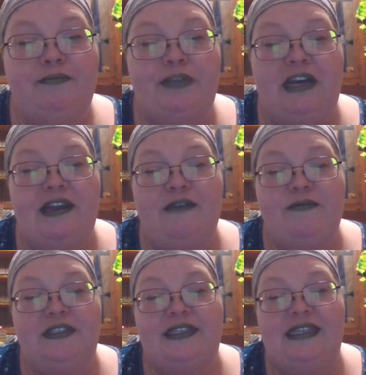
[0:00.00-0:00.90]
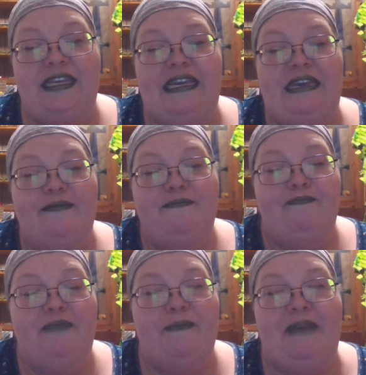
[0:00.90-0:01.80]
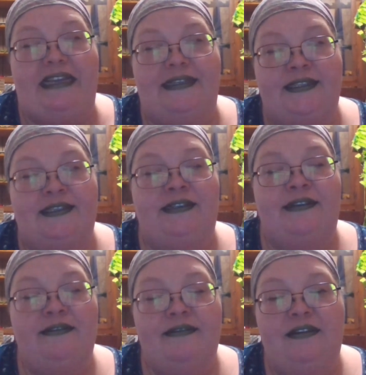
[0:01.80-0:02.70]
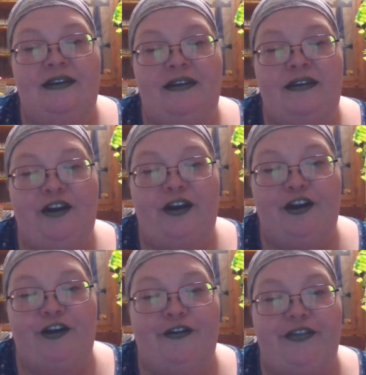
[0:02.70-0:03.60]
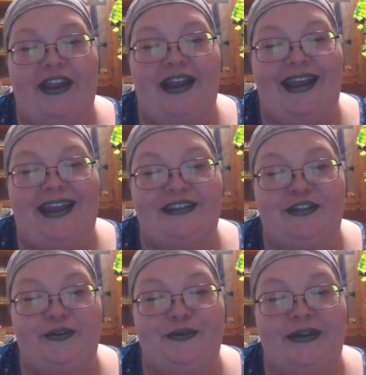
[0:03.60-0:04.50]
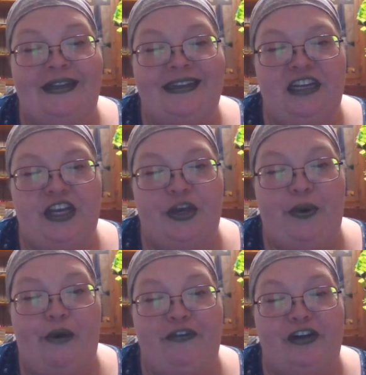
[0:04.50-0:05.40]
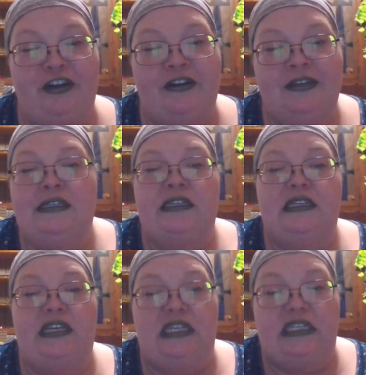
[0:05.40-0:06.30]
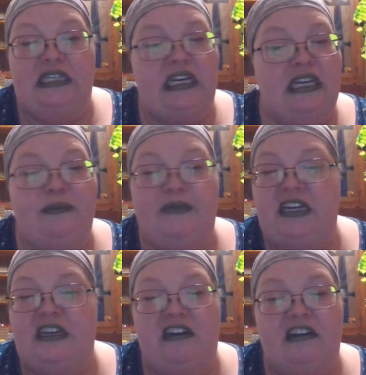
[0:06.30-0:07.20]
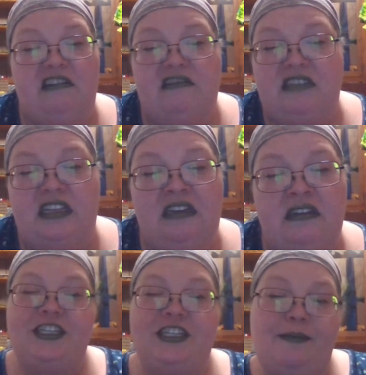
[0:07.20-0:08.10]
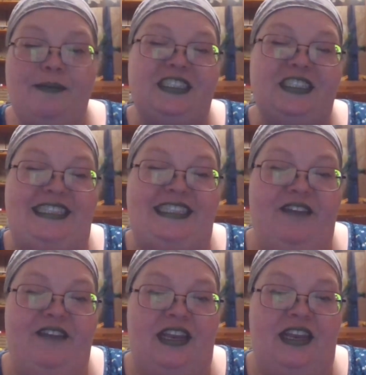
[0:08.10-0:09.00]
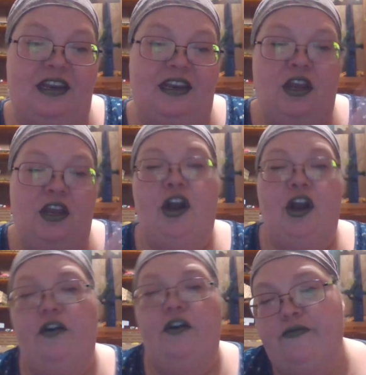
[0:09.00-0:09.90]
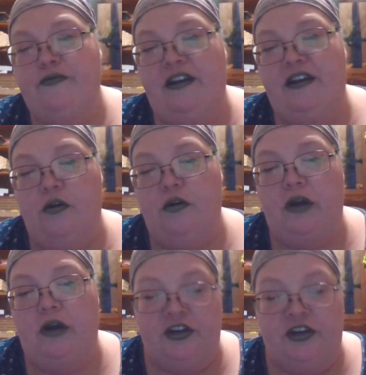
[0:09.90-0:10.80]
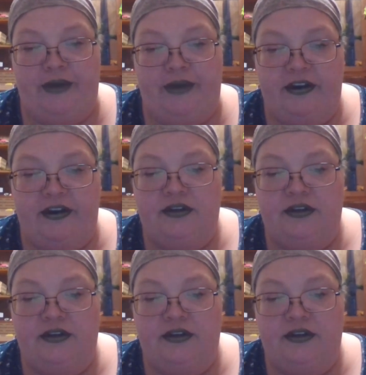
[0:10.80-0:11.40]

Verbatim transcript: Plotting was the the biggest hurdle that I had to go over, and I'm not good at hurdles. Number seven, overwriter or underwriter.